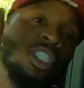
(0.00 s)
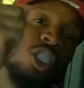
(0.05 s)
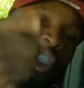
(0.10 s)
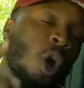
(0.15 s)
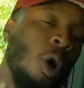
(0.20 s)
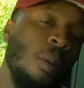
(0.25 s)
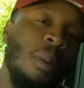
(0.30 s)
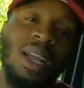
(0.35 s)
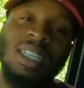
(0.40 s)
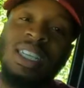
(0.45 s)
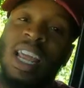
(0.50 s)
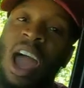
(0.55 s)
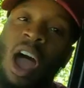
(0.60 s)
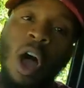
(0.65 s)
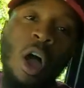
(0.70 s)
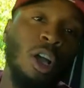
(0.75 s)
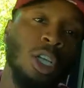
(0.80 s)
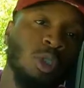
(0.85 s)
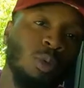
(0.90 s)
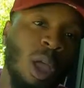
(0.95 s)
because it's going back
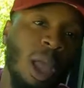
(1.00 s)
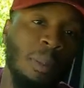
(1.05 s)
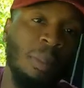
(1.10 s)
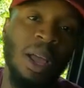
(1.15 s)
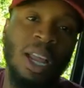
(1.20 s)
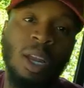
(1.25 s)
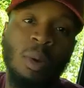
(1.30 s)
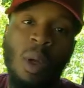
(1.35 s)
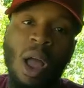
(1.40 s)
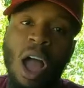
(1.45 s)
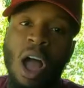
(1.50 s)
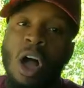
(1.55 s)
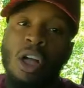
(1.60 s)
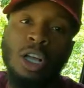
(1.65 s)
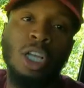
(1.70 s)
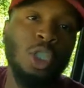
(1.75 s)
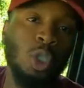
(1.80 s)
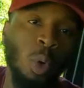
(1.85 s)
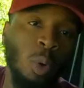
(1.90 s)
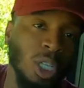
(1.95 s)
down, because we ain't playing
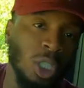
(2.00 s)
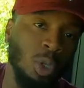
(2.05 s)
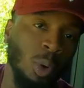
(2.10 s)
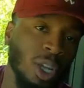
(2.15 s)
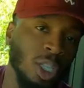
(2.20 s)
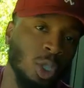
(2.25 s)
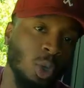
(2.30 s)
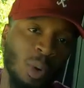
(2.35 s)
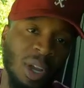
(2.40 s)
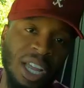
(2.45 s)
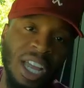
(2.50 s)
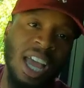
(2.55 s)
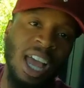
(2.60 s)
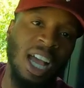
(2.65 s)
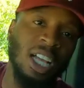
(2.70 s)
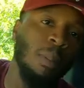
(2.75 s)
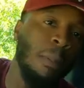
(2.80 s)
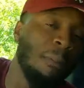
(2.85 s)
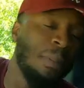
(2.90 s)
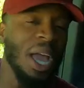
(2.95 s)
around, because twenty twenty-three is